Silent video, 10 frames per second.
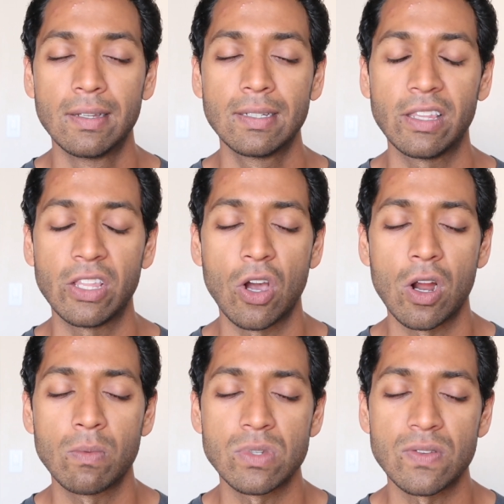in the
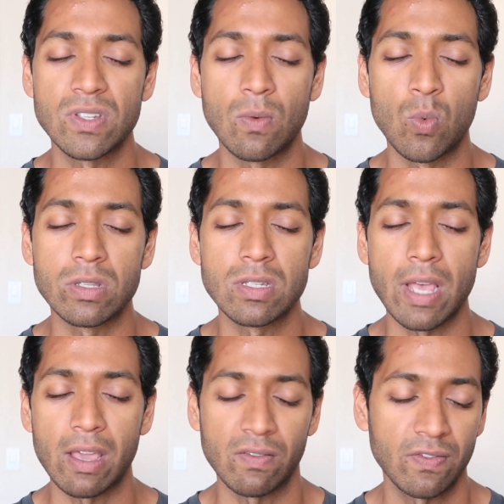arms of someone
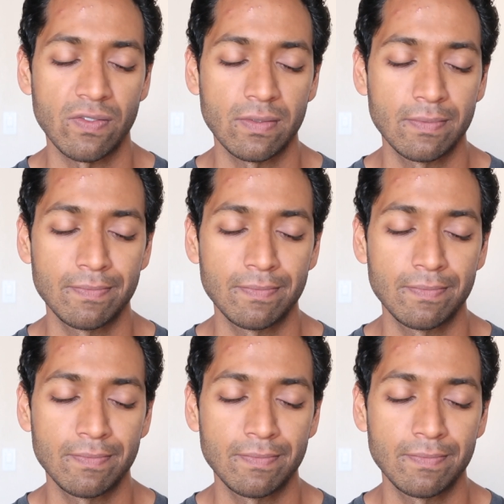safe.